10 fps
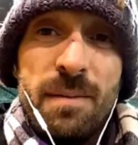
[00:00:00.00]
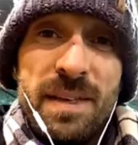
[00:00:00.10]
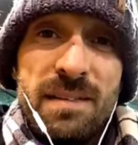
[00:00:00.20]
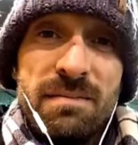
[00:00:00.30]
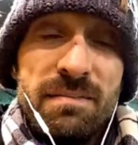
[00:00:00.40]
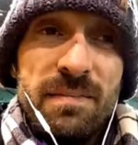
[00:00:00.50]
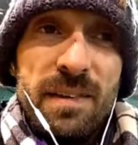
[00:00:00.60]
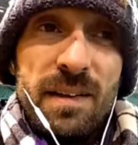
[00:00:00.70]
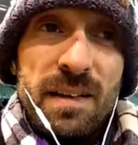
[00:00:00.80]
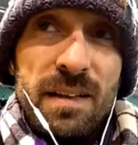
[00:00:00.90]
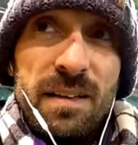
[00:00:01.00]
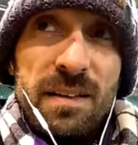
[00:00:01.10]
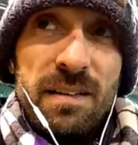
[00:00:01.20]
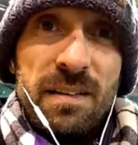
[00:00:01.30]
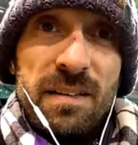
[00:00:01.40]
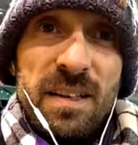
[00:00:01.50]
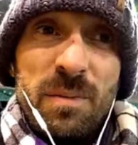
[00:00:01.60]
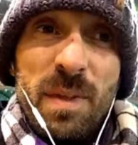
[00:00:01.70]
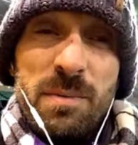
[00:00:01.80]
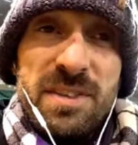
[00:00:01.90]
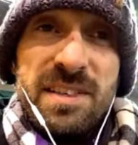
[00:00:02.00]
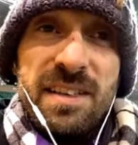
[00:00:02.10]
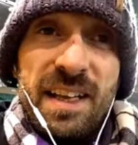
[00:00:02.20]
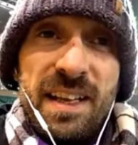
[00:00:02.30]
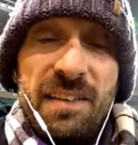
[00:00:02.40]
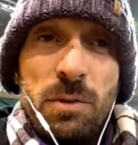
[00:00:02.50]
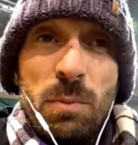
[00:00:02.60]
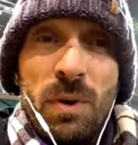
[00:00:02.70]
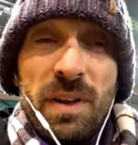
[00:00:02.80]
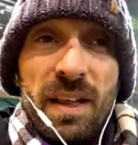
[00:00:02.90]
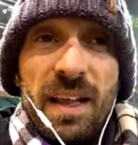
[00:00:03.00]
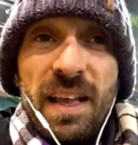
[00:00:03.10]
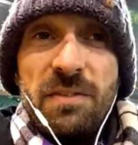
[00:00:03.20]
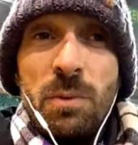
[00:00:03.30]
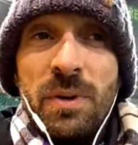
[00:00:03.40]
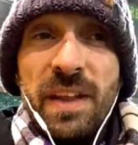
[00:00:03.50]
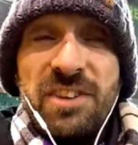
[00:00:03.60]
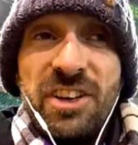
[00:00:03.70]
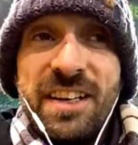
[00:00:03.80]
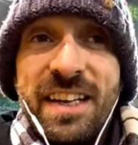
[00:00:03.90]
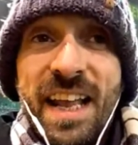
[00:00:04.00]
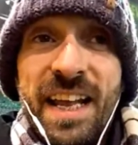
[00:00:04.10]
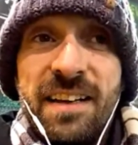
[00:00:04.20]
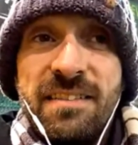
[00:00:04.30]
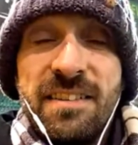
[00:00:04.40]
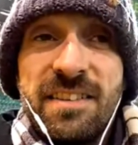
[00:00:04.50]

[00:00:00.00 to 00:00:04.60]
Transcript: There was, if you want a chicken and egg